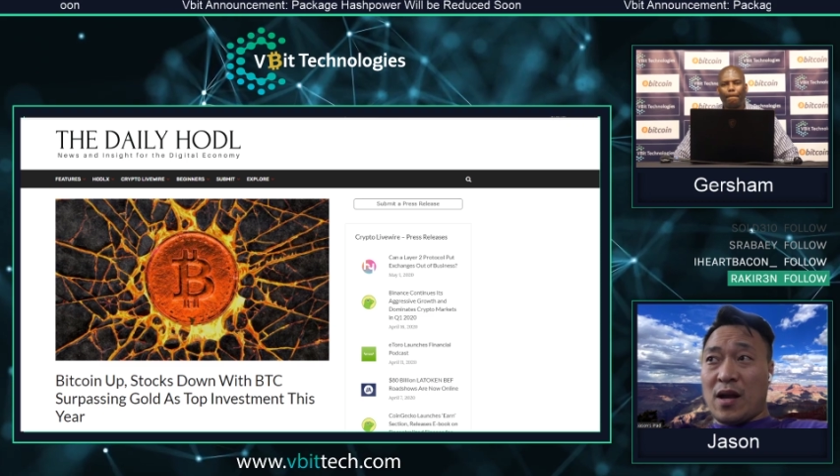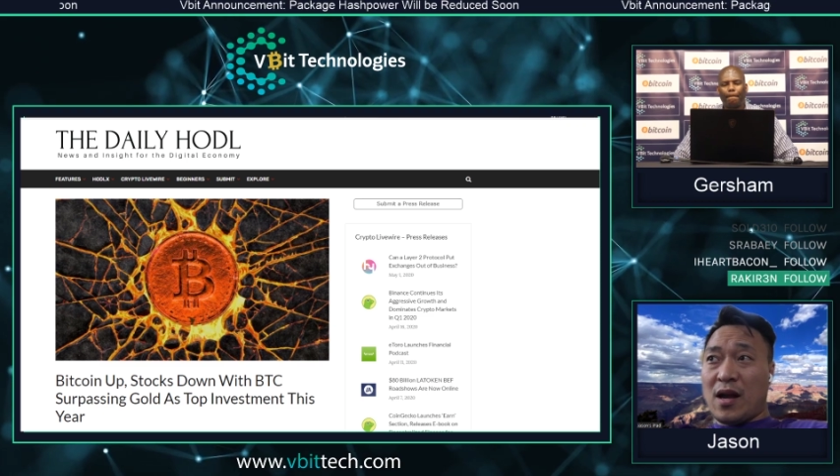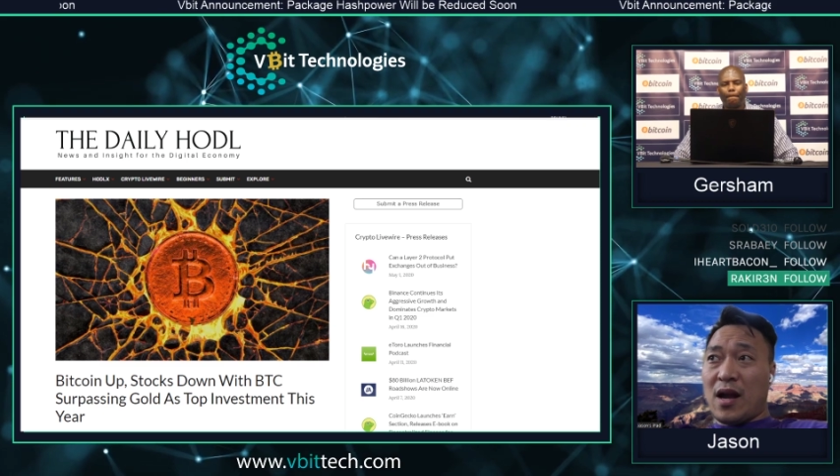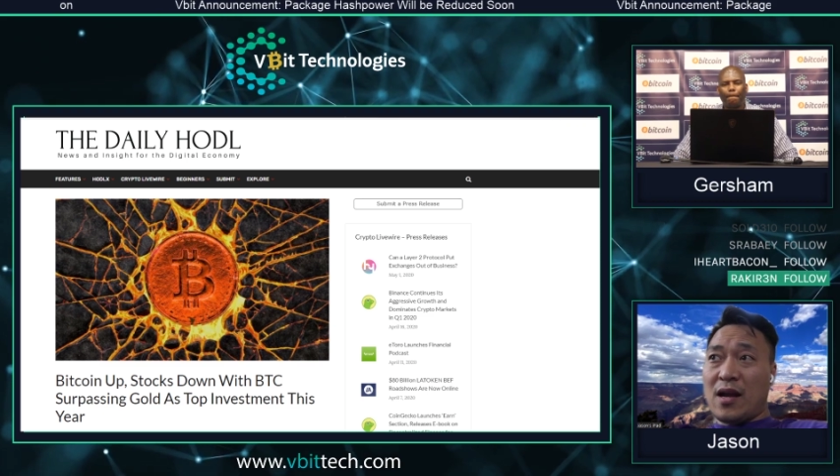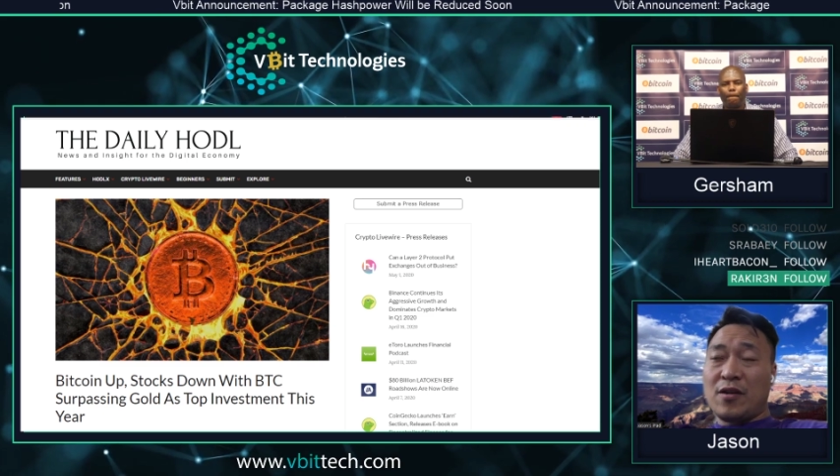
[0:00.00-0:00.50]

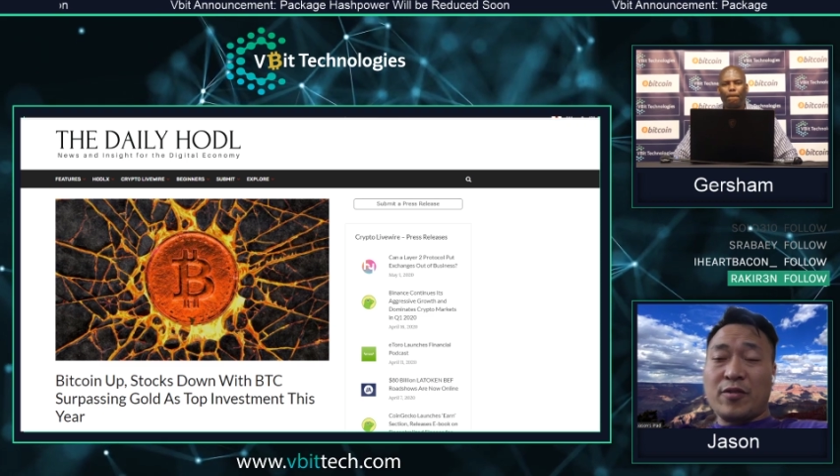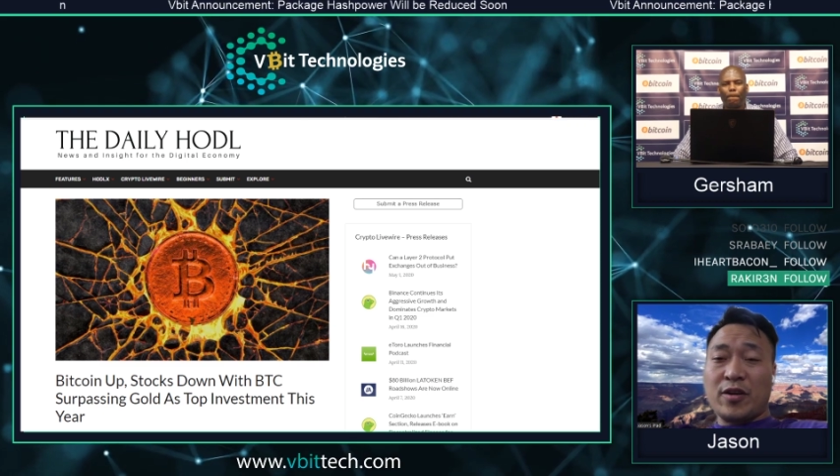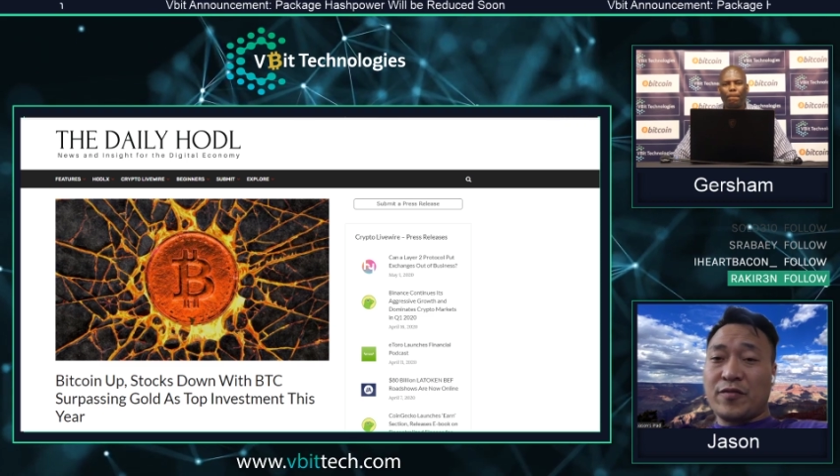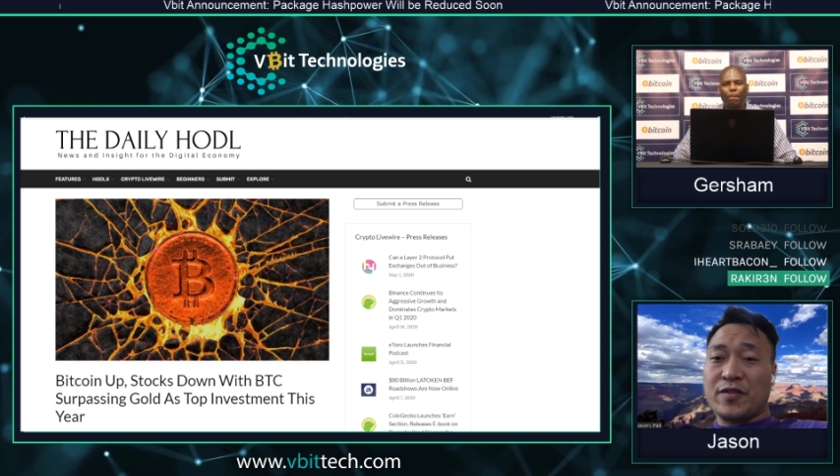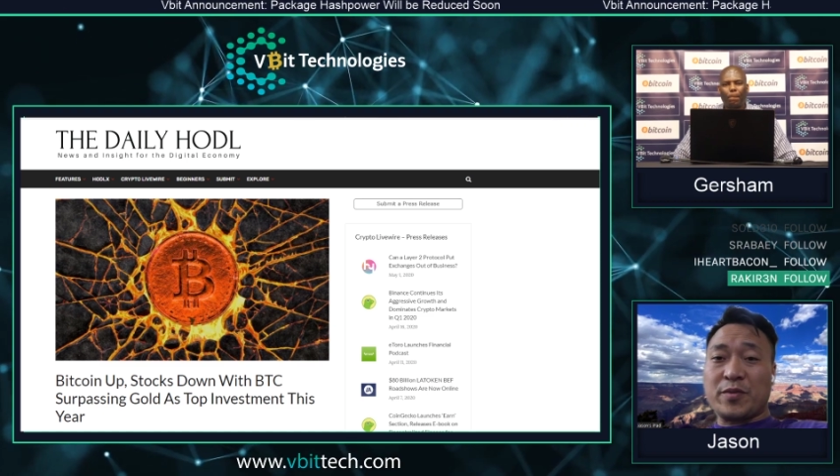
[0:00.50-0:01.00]
I don't
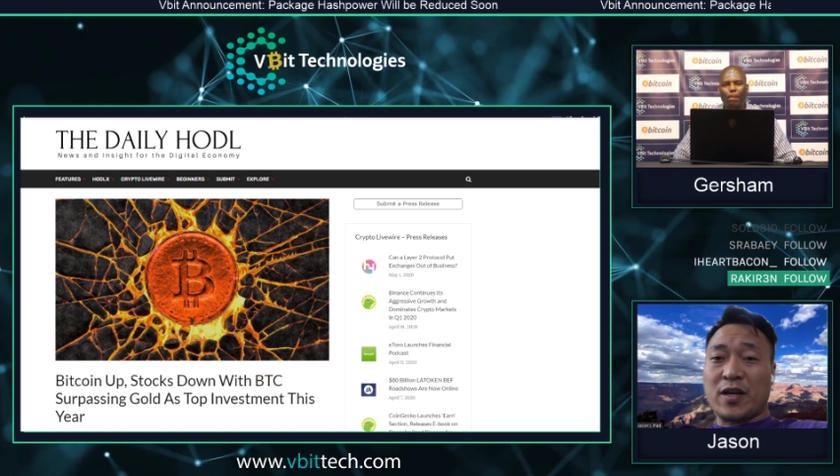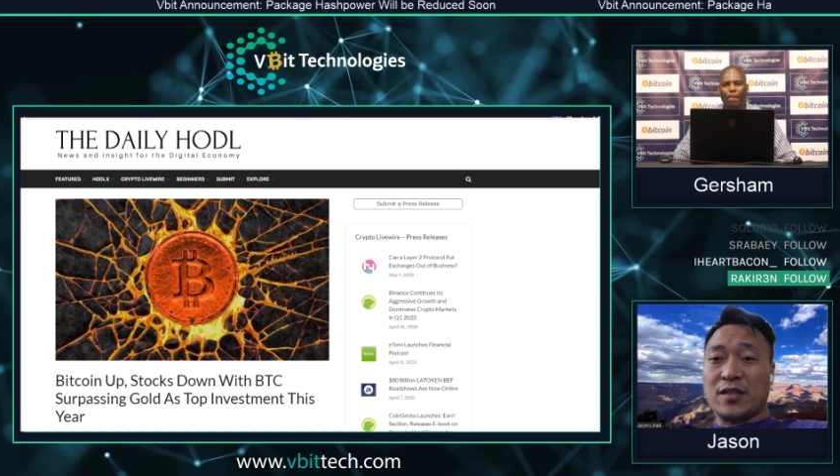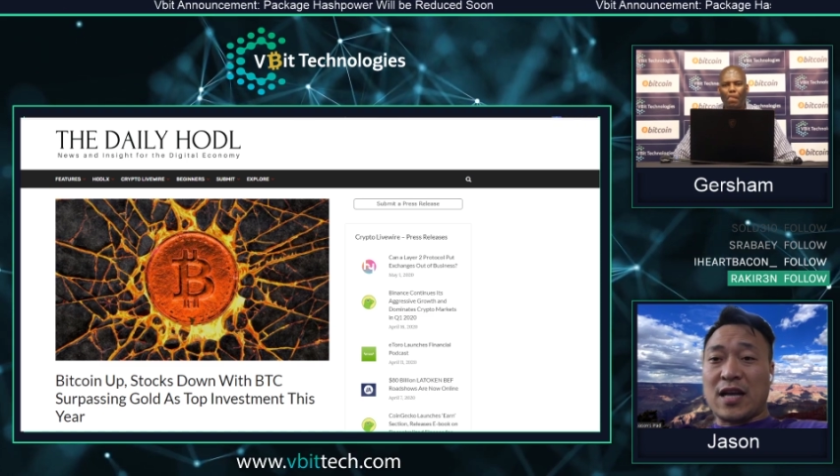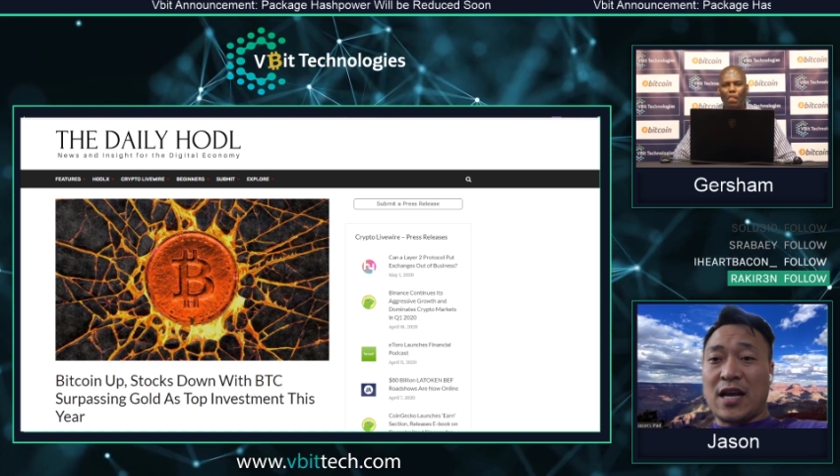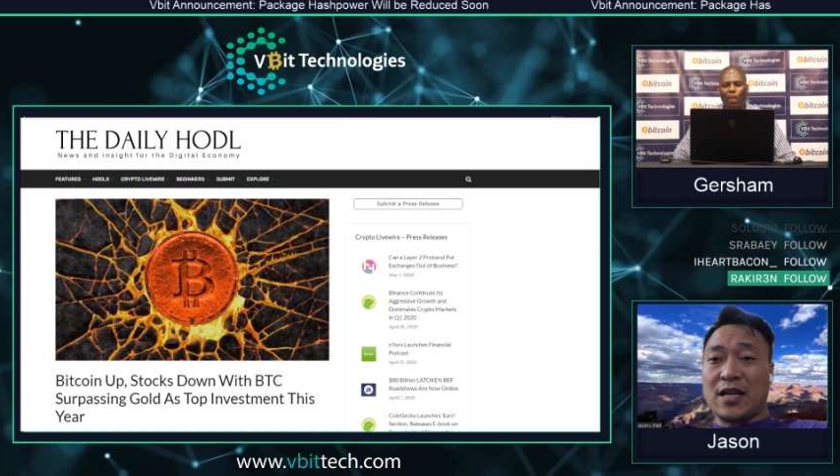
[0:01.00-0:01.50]
know if it's because